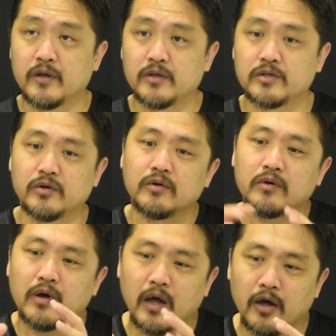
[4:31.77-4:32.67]

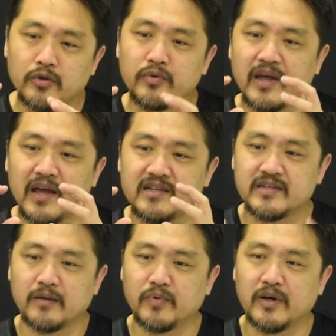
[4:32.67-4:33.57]
So how do we
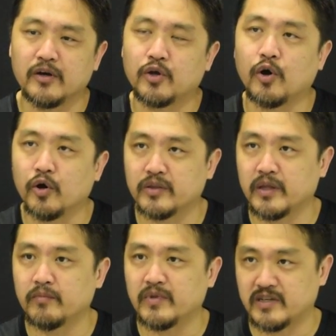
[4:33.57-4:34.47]
assemble a core
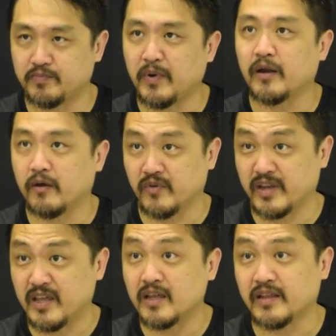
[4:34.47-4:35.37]
team that's part of a
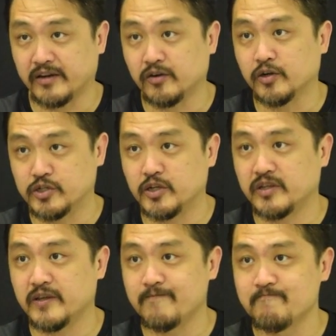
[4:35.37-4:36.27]
key technology
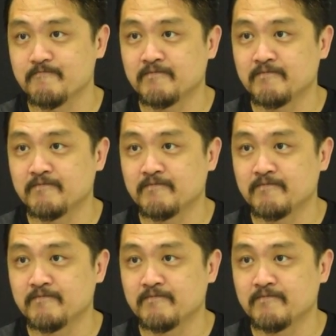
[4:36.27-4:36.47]
team?